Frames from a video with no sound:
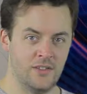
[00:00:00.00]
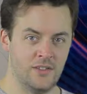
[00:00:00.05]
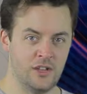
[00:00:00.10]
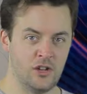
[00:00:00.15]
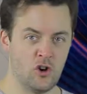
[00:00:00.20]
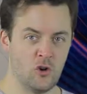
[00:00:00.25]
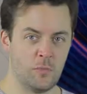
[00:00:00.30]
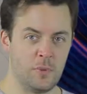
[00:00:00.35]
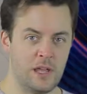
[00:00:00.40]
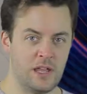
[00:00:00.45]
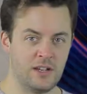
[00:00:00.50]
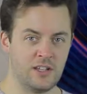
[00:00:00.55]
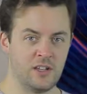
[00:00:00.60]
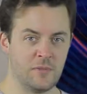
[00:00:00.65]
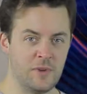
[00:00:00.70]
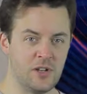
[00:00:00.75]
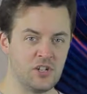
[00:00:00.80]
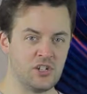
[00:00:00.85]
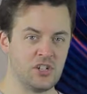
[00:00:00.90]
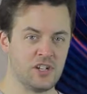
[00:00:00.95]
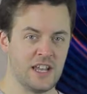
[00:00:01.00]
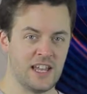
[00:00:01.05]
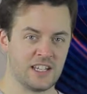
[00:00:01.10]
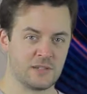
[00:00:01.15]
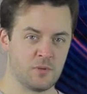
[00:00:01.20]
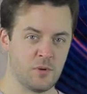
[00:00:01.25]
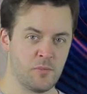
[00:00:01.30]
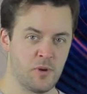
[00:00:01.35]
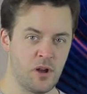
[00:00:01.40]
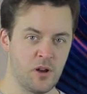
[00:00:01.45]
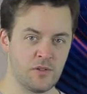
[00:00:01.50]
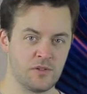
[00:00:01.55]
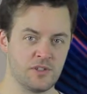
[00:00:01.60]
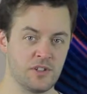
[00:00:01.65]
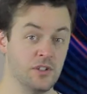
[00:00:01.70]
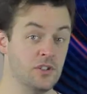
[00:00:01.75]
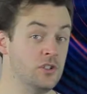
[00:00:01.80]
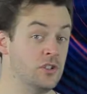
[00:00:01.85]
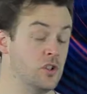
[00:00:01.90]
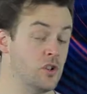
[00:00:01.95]
The European Commission has
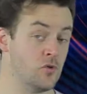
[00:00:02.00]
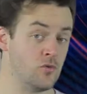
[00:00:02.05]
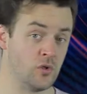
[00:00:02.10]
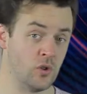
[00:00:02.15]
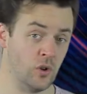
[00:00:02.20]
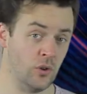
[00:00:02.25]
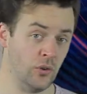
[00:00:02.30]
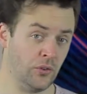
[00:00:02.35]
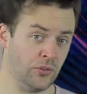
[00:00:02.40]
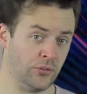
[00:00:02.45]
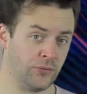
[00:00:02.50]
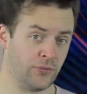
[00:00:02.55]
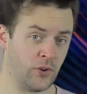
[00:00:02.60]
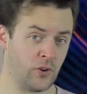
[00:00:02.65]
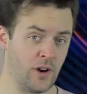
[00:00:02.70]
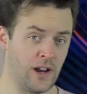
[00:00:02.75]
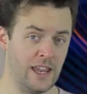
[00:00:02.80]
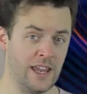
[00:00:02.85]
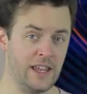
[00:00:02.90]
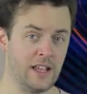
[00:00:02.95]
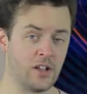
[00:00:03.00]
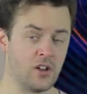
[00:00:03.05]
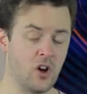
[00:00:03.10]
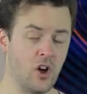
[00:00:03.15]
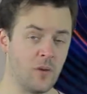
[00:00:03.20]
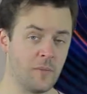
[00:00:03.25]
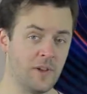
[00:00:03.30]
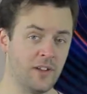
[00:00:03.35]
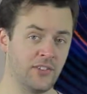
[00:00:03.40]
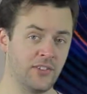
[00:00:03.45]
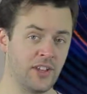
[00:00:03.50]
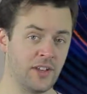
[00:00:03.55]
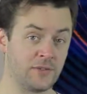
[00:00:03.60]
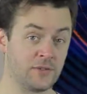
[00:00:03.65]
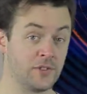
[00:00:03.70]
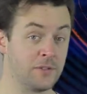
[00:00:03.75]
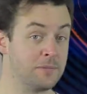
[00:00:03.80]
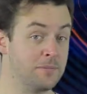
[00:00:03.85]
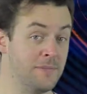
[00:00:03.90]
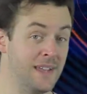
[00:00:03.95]
proposed new rules for e-commerce
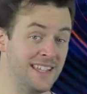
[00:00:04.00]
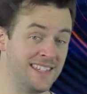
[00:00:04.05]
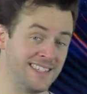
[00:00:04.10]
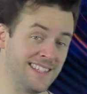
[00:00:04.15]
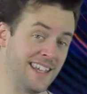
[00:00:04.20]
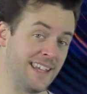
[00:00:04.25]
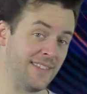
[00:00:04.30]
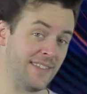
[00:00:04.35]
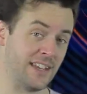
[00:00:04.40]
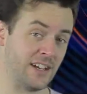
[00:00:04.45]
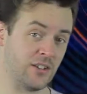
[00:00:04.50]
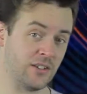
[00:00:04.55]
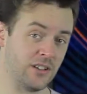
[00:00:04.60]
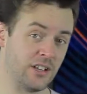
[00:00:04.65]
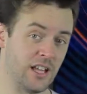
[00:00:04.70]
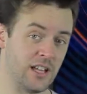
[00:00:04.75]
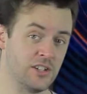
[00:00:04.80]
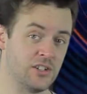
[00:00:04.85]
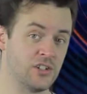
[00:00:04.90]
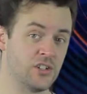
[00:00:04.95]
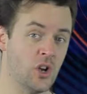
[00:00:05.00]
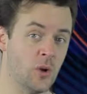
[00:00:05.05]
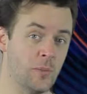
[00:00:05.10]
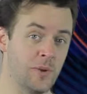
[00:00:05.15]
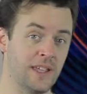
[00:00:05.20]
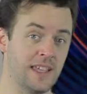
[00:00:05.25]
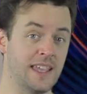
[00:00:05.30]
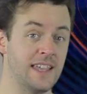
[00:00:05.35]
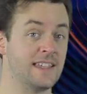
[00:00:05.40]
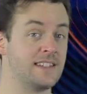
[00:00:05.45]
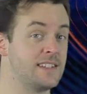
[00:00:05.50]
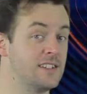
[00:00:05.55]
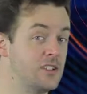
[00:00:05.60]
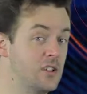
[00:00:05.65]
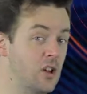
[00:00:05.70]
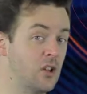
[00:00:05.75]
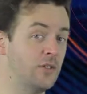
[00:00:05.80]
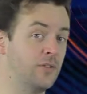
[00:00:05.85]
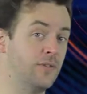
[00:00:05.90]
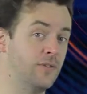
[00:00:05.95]
after admitting that online shopping is
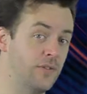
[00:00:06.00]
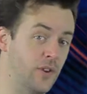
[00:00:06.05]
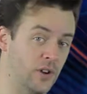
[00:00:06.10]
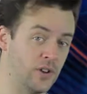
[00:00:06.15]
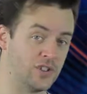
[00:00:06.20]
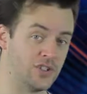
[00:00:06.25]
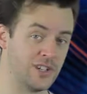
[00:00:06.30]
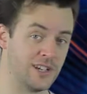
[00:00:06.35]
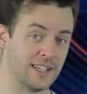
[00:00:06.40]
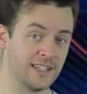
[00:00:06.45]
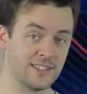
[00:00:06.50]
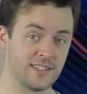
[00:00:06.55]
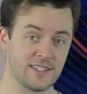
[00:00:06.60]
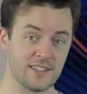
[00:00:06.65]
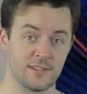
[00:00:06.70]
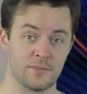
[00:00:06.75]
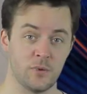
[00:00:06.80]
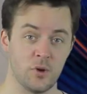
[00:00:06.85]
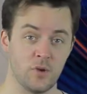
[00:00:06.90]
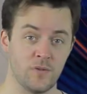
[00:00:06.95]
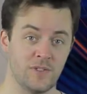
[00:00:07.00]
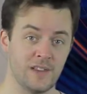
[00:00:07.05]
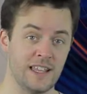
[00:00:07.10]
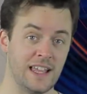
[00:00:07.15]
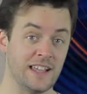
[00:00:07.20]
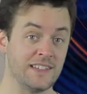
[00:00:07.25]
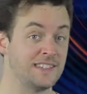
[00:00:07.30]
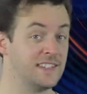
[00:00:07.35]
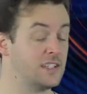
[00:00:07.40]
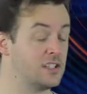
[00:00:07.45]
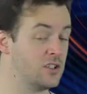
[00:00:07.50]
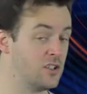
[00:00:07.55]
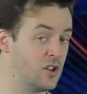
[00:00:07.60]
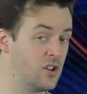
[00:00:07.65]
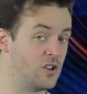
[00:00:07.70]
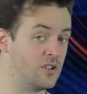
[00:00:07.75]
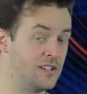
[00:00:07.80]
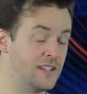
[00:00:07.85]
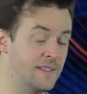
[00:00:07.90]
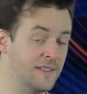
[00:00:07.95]
not functioning as smoothly as it
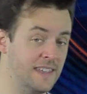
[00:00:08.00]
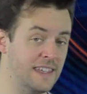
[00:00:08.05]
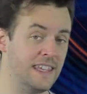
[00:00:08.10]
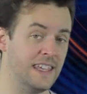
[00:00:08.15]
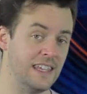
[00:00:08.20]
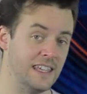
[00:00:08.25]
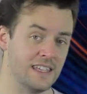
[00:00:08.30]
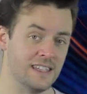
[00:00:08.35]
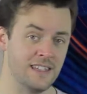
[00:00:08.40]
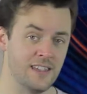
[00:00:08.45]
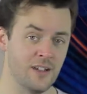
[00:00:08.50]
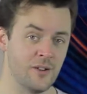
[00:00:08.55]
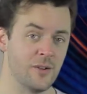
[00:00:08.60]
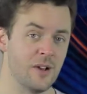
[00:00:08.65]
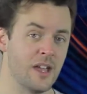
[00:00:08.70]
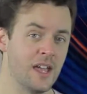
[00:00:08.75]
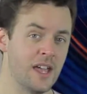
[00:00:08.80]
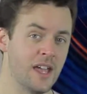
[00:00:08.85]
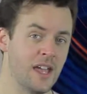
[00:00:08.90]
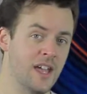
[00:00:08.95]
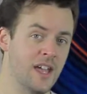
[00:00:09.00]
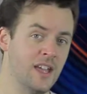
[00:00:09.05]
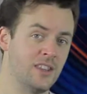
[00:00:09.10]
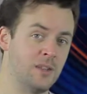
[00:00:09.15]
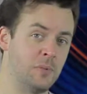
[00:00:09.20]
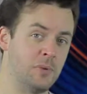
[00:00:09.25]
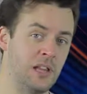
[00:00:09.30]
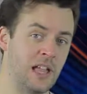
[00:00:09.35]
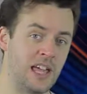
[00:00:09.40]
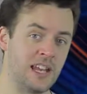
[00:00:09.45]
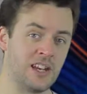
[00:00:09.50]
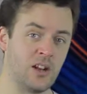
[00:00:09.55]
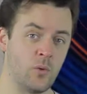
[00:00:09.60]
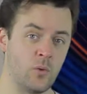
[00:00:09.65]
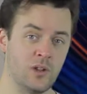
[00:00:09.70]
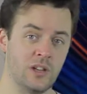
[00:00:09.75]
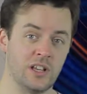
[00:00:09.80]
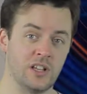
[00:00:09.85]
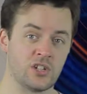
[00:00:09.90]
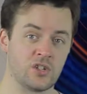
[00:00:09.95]
could in the EU. The plan
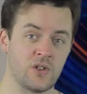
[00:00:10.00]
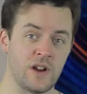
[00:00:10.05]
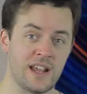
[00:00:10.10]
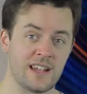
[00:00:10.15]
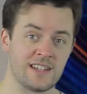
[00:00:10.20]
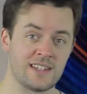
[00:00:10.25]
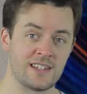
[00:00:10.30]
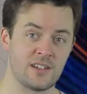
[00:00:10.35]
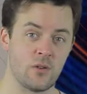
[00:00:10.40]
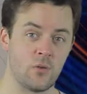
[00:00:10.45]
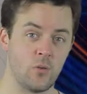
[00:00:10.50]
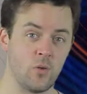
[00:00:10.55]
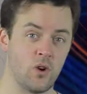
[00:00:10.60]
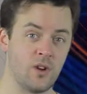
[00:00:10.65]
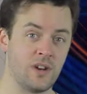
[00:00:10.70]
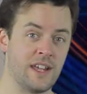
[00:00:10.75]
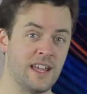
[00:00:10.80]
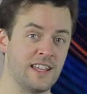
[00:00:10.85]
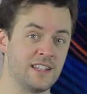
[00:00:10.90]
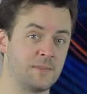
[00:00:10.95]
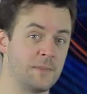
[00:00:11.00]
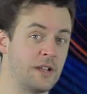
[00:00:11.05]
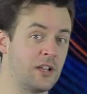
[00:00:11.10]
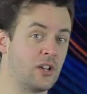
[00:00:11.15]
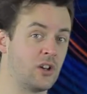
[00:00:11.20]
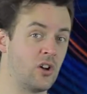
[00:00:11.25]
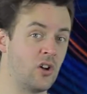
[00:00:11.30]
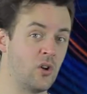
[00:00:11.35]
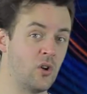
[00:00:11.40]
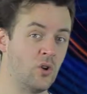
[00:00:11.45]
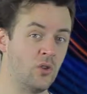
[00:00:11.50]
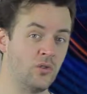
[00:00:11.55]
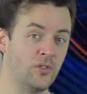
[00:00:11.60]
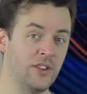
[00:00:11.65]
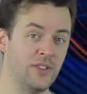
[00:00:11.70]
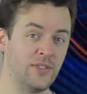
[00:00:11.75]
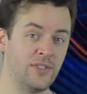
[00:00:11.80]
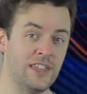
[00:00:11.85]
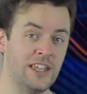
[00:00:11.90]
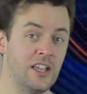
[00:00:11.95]
will address what has been called
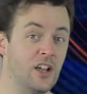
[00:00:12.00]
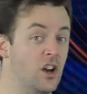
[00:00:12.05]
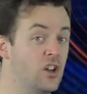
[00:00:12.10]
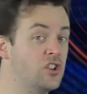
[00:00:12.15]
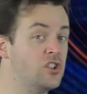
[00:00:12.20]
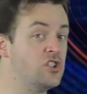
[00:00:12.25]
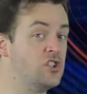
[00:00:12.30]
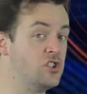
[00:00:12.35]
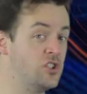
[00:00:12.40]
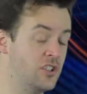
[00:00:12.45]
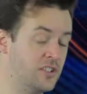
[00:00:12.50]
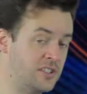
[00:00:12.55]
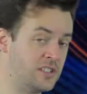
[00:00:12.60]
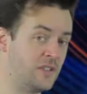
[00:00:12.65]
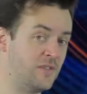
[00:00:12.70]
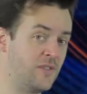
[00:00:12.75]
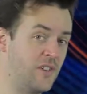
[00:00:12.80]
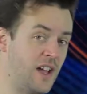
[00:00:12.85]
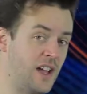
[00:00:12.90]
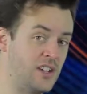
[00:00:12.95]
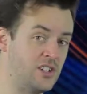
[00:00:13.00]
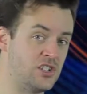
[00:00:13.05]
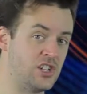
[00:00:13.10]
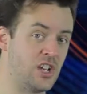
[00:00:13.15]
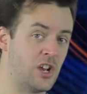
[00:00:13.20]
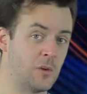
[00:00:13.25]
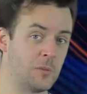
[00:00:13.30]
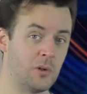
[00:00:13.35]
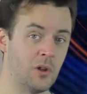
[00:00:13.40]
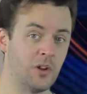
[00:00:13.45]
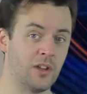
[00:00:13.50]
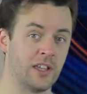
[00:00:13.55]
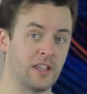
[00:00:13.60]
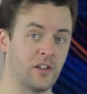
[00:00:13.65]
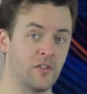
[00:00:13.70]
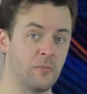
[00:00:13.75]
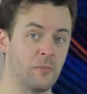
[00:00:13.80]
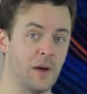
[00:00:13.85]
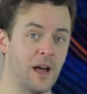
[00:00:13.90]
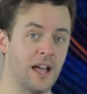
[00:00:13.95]
the unjustified geo-blocking
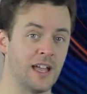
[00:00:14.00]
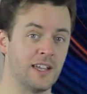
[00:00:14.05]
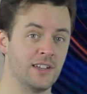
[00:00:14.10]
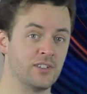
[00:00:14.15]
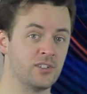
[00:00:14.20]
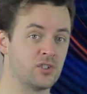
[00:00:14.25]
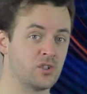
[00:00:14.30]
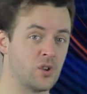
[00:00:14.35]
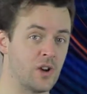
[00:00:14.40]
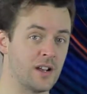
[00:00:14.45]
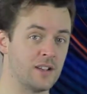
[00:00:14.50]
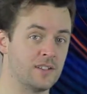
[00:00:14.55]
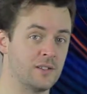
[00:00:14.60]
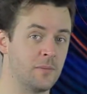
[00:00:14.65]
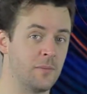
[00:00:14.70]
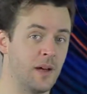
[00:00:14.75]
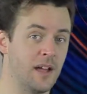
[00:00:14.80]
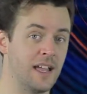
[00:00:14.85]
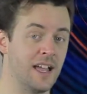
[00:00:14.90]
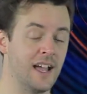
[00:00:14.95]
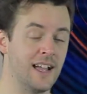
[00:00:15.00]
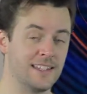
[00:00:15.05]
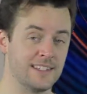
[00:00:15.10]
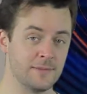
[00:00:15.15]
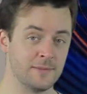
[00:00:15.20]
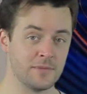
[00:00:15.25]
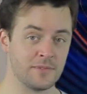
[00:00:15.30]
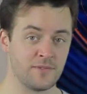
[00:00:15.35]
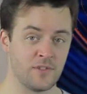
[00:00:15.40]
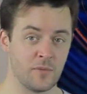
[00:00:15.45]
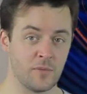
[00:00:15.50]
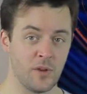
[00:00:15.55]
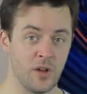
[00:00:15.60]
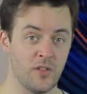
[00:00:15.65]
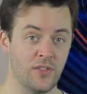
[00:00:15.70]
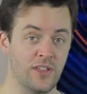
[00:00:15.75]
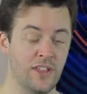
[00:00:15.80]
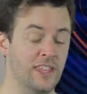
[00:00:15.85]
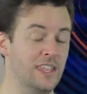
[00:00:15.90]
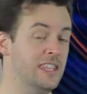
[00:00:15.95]
of buyers trying to buy items from
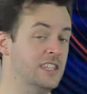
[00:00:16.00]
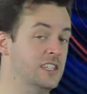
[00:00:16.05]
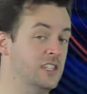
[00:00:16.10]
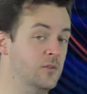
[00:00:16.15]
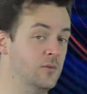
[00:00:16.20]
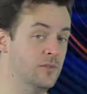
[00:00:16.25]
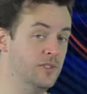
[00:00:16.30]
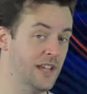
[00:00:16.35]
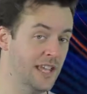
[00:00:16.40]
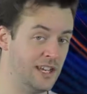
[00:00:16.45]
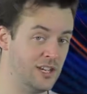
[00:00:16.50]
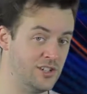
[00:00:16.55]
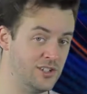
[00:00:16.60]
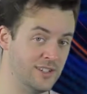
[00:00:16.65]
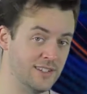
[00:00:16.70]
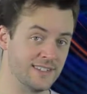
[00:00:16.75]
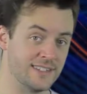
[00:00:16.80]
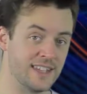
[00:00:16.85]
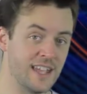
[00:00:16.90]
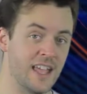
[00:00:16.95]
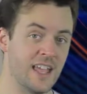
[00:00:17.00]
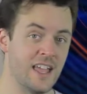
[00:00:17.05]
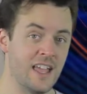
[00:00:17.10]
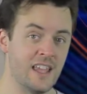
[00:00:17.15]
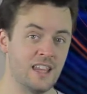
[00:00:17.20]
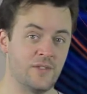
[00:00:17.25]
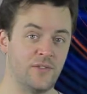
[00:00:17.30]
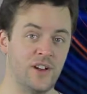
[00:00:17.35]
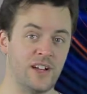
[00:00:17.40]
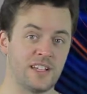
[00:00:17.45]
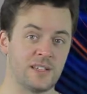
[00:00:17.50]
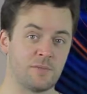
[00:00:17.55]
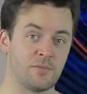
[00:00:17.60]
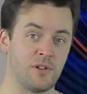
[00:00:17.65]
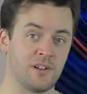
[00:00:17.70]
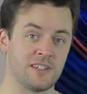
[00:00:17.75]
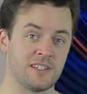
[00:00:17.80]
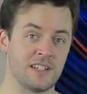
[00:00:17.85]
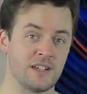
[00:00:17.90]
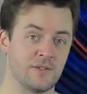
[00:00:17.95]
other EU nations. The Vice
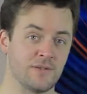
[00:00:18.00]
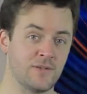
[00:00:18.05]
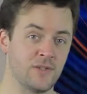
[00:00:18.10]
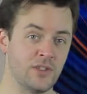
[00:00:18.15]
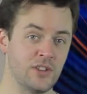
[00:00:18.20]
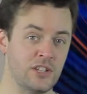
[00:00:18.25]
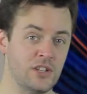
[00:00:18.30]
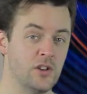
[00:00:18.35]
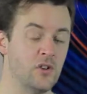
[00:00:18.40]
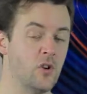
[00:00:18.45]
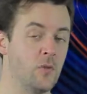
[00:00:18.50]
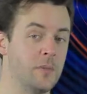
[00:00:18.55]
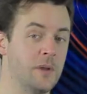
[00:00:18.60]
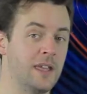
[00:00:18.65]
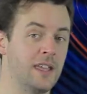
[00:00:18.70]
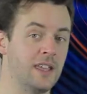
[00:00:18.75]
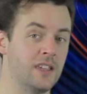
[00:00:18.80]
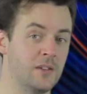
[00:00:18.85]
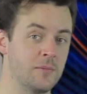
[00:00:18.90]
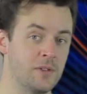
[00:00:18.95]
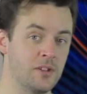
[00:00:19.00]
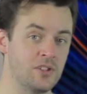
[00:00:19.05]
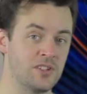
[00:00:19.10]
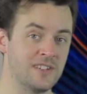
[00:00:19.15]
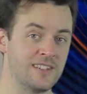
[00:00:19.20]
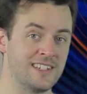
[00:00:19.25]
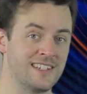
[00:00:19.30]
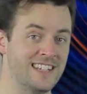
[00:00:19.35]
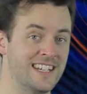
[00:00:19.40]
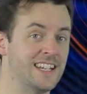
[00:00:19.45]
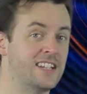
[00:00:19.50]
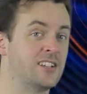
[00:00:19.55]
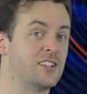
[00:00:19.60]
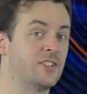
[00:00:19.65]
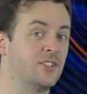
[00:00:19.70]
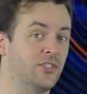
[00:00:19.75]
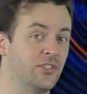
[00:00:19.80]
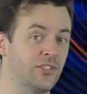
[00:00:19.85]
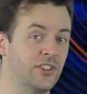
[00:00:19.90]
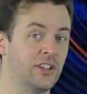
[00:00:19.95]
President for the European Commission's
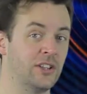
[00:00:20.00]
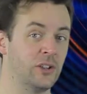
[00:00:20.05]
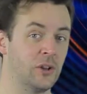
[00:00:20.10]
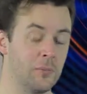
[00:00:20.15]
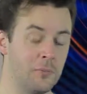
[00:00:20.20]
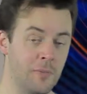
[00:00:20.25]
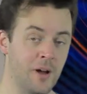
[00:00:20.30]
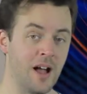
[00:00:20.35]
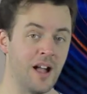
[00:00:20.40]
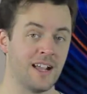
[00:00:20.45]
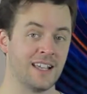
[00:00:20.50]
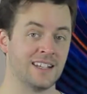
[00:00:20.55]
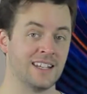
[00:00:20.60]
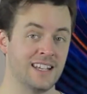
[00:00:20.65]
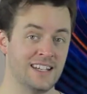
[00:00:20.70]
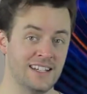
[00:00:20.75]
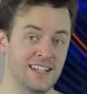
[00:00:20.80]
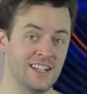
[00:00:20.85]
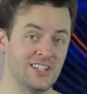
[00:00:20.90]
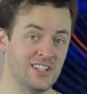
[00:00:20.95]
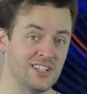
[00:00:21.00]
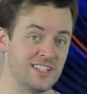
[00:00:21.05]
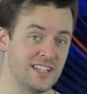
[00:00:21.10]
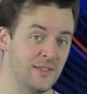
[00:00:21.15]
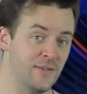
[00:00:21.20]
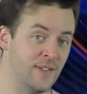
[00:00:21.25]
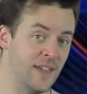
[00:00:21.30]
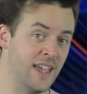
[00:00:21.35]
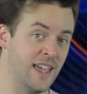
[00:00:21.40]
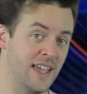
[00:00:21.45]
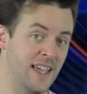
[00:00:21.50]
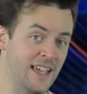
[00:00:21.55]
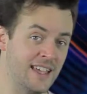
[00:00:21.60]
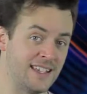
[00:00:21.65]
Digital Single Market Initiative